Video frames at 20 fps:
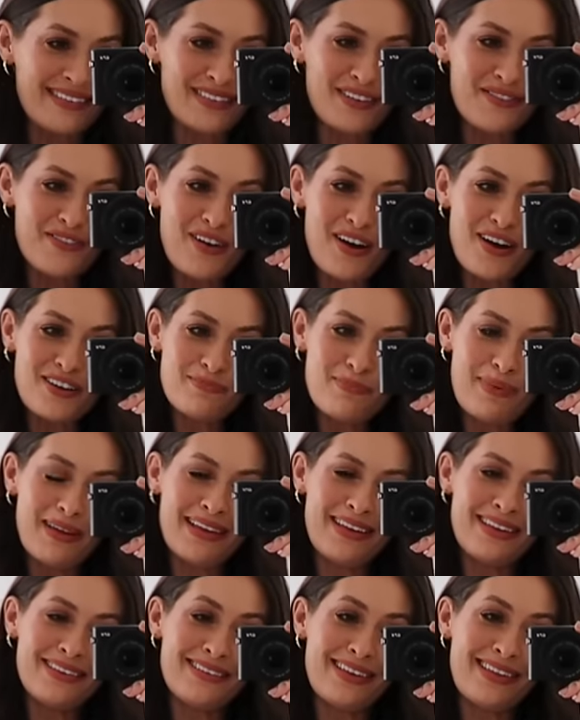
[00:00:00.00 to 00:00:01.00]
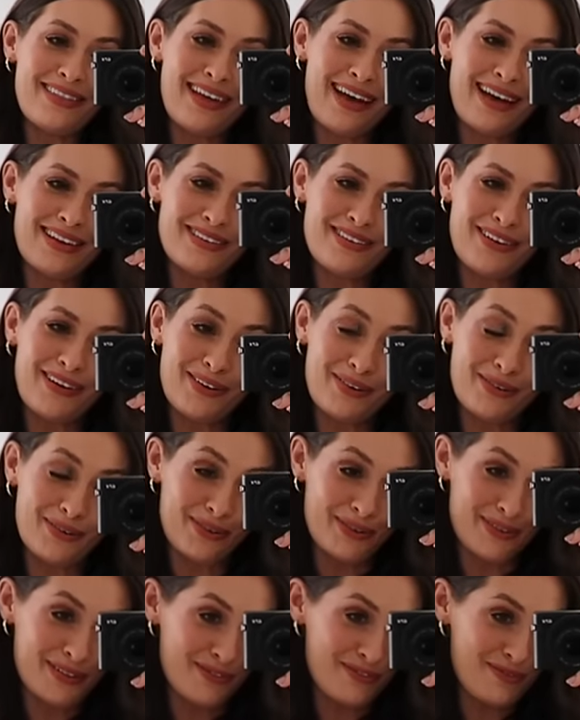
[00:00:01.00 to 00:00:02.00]
so the first piece that I
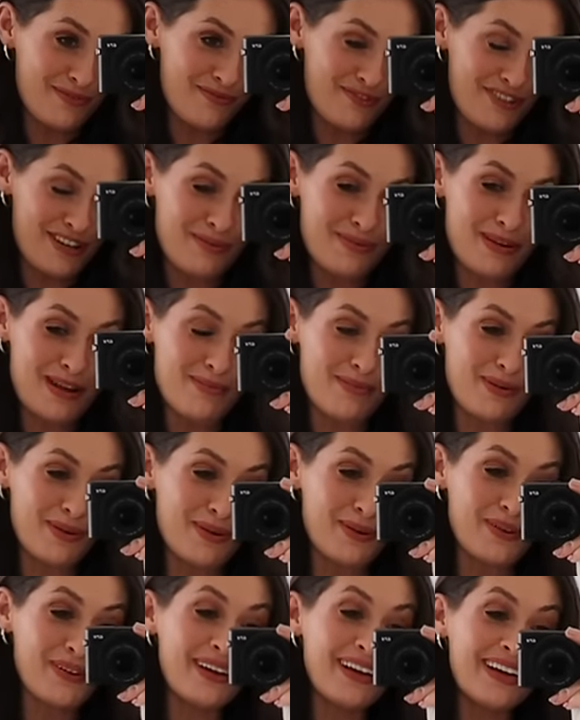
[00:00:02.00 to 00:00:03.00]
ordered from Free People